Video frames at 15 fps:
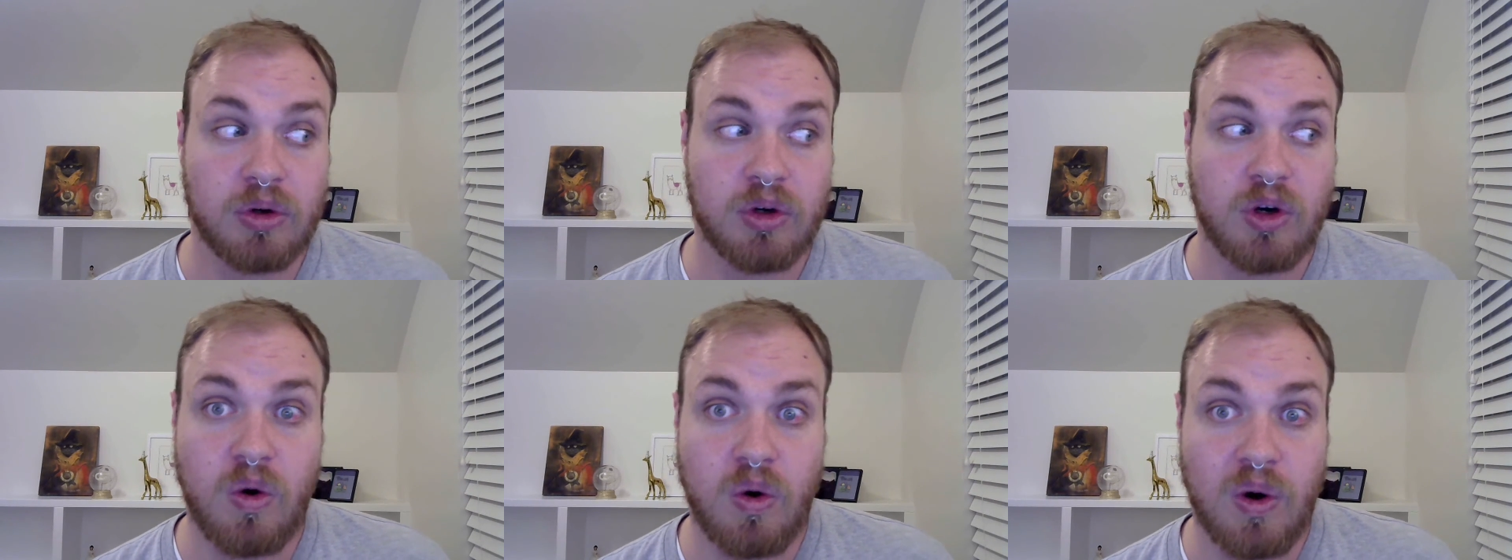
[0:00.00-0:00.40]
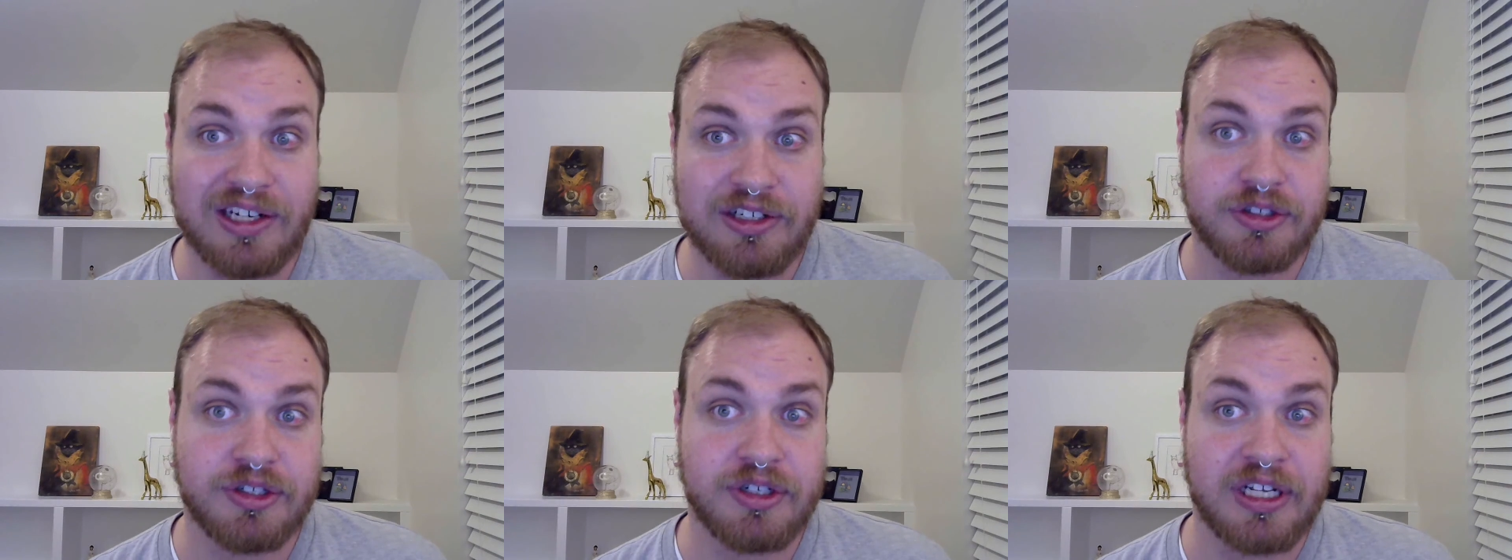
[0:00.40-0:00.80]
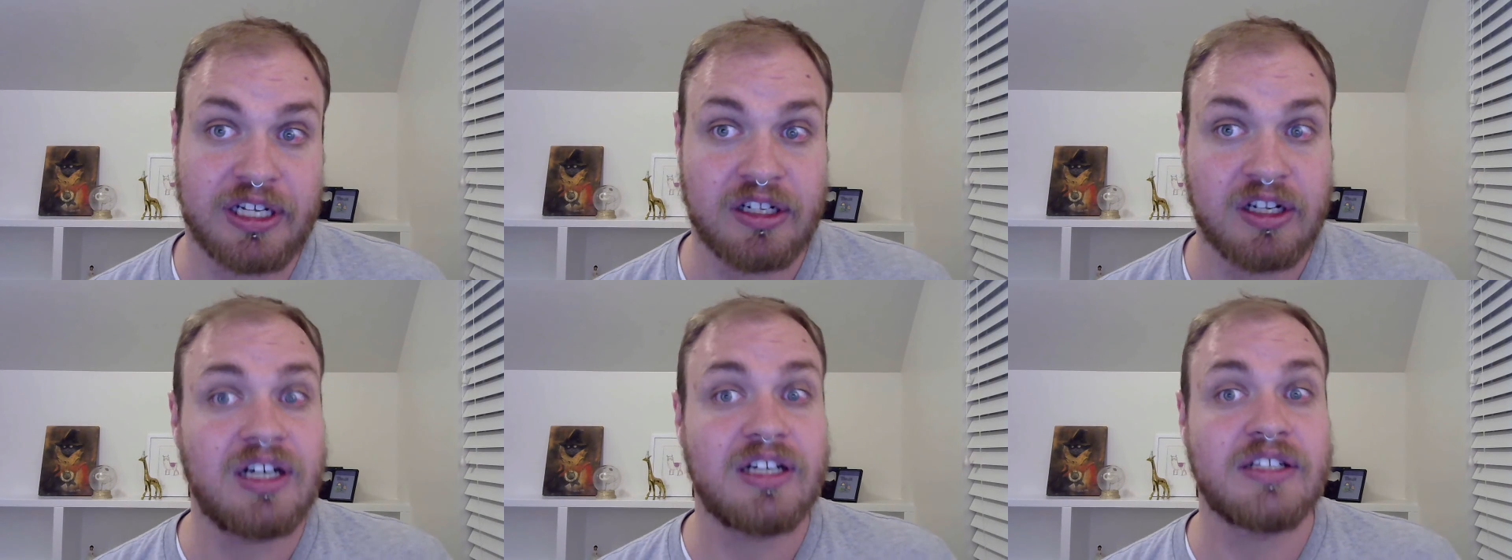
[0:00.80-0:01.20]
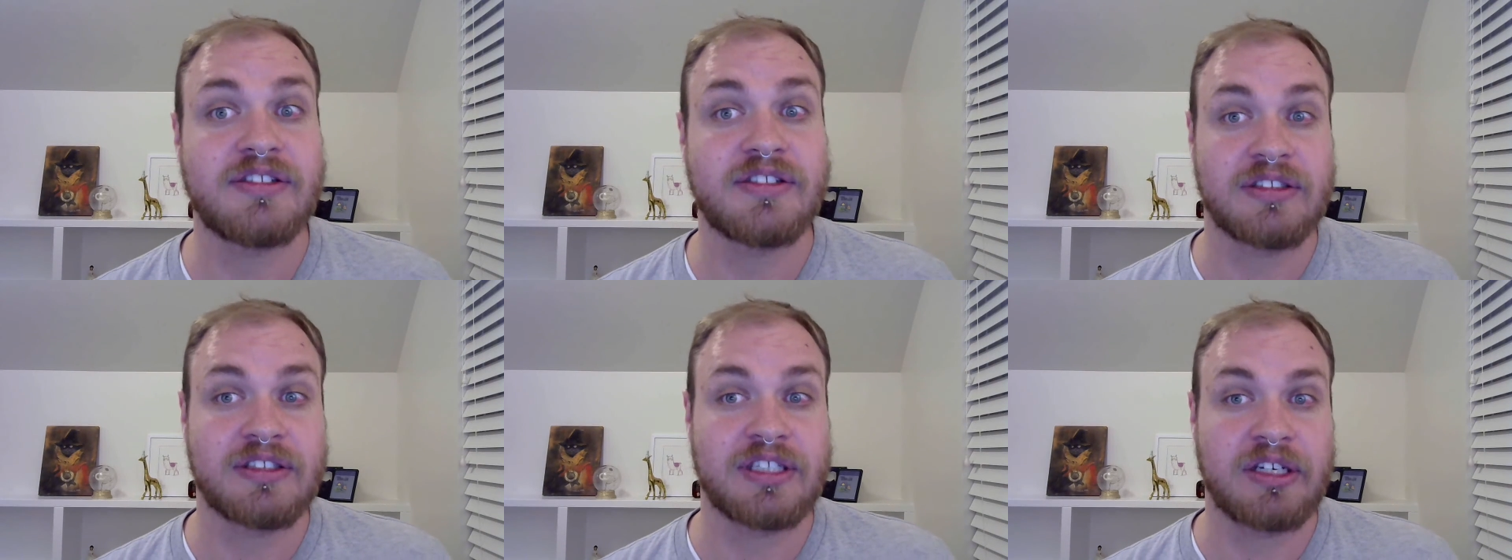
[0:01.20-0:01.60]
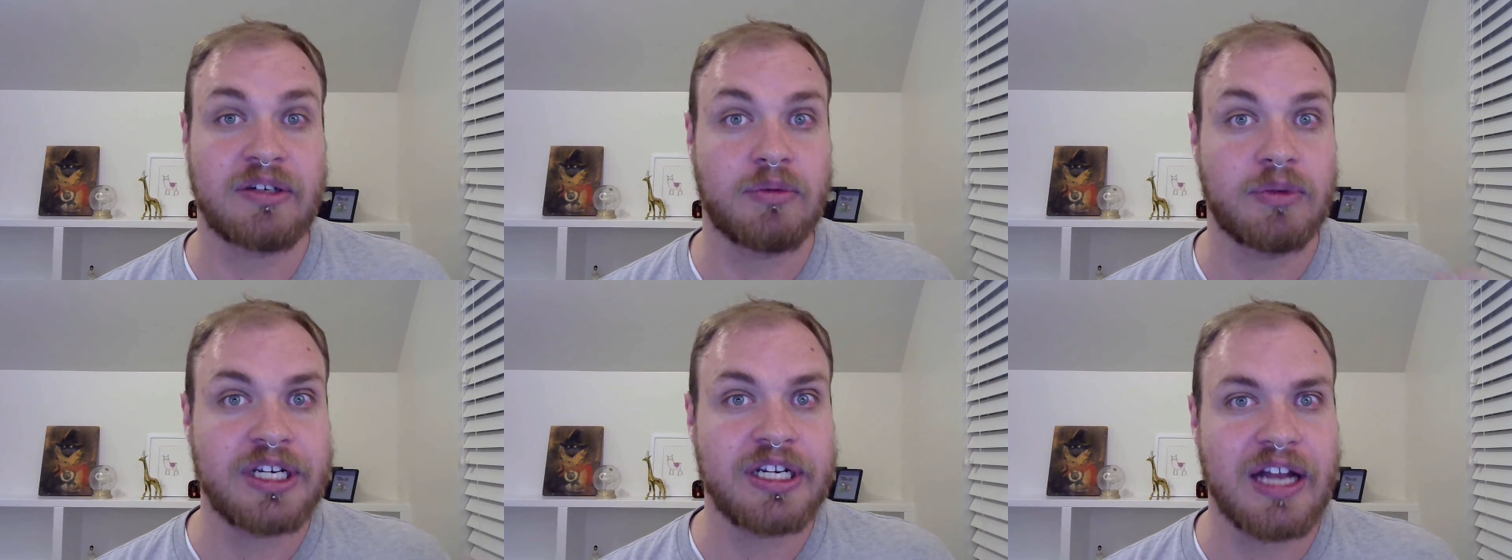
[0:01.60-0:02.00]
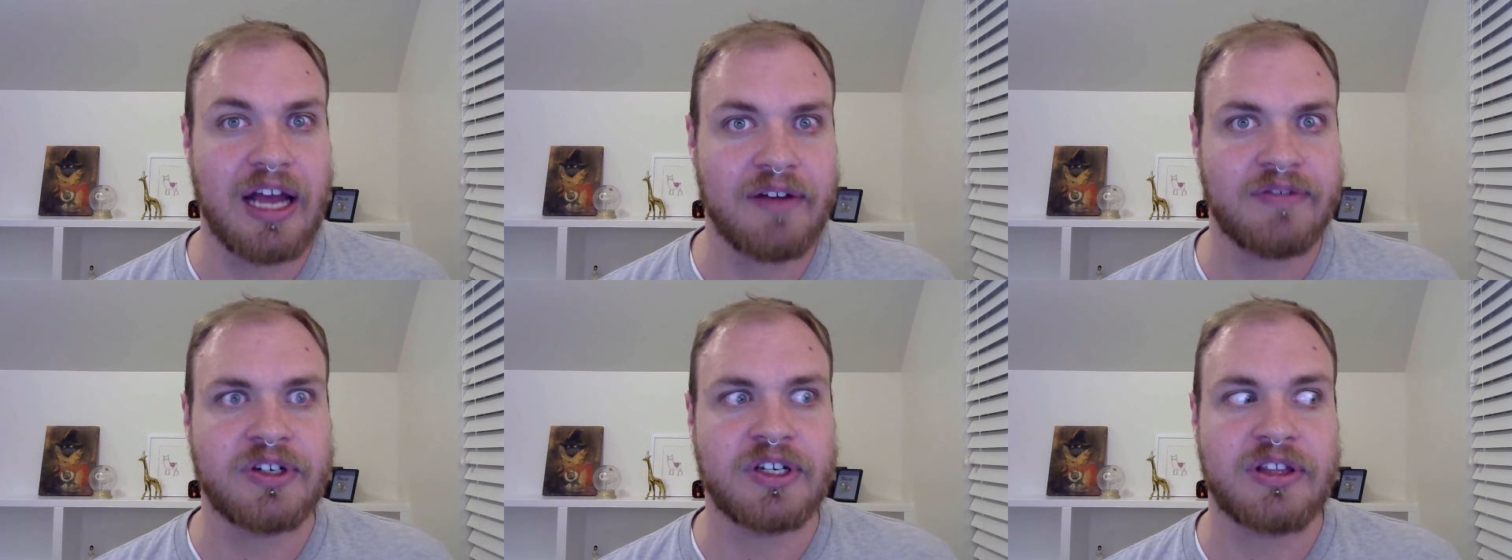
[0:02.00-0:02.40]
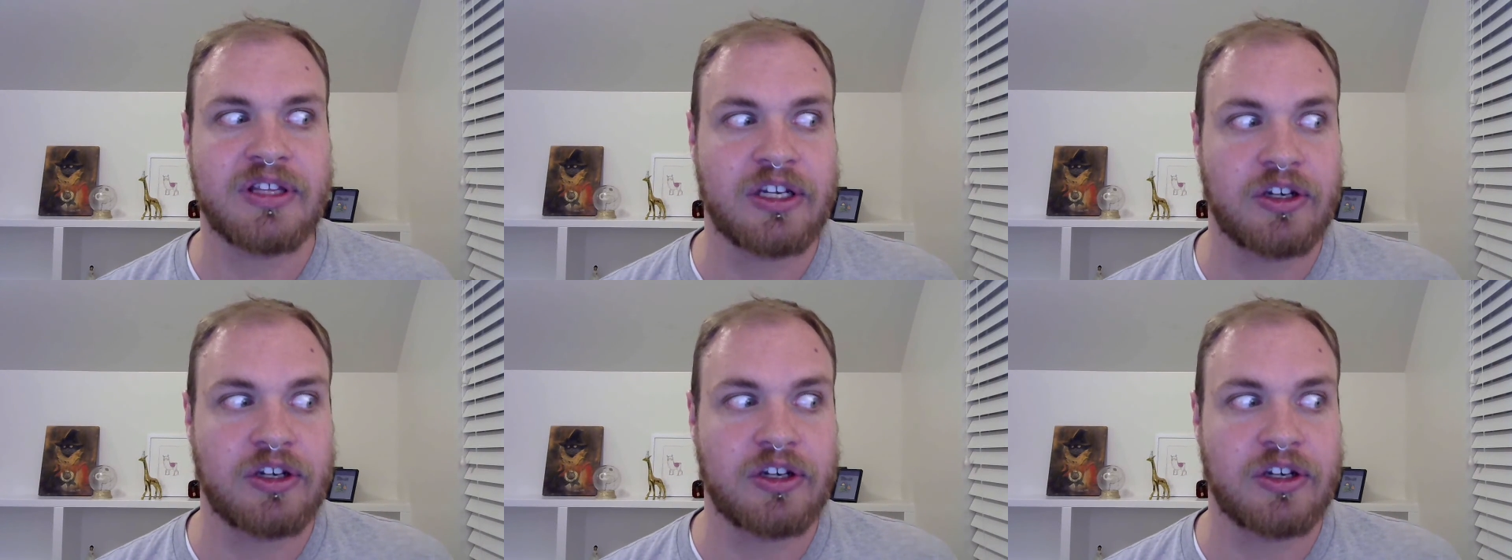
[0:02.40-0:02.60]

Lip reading: Question it constantly. Read everything